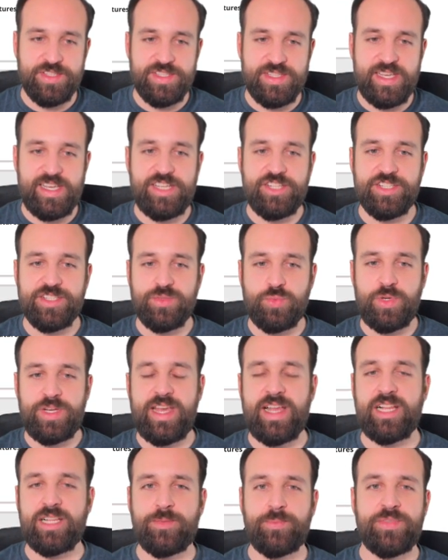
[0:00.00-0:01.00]
stages, which
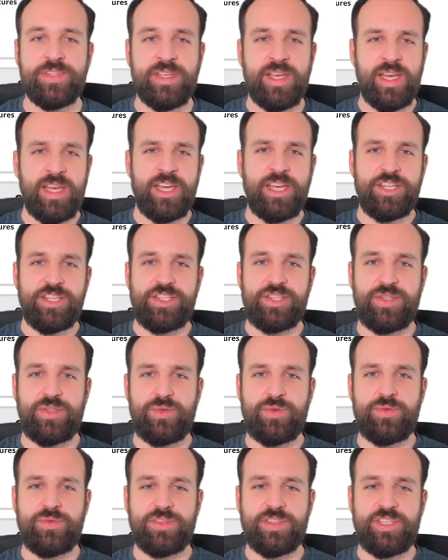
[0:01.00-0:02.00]
helps
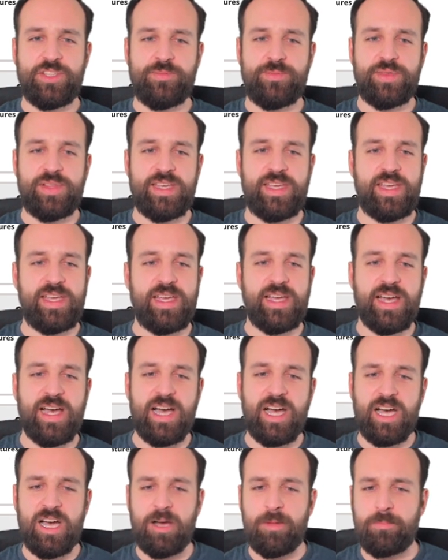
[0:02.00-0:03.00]
to simply
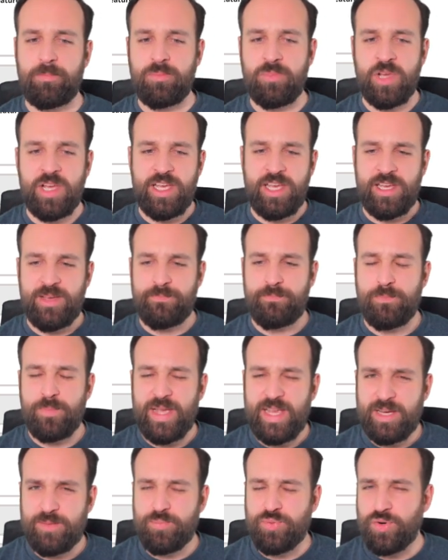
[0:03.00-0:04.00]
um,
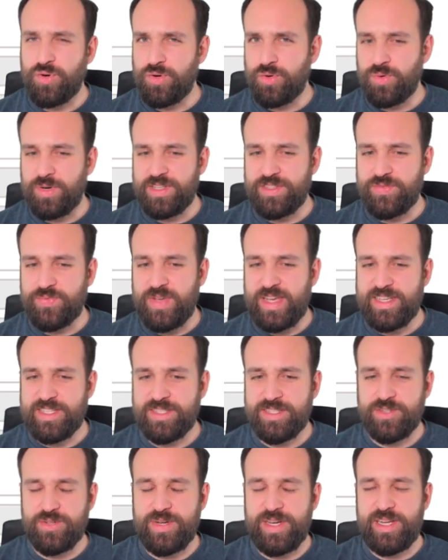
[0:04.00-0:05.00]
make progress
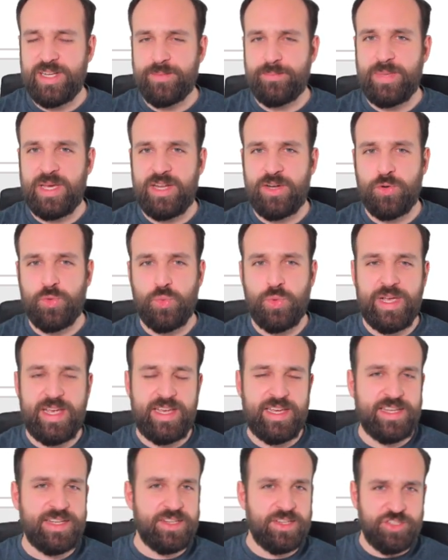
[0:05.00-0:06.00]
faster in a better way
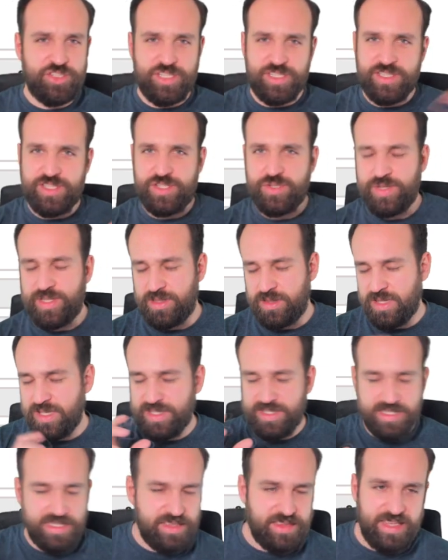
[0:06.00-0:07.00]
and not just doing this
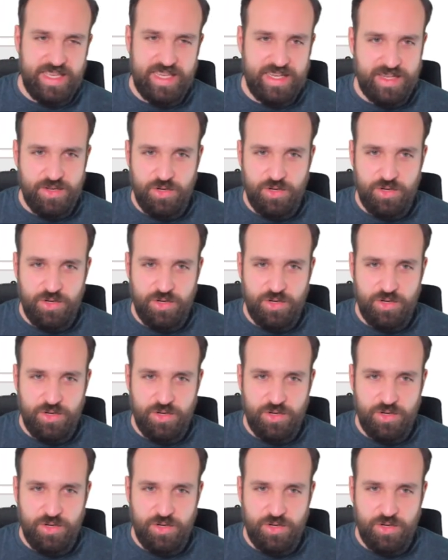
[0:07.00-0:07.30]
and that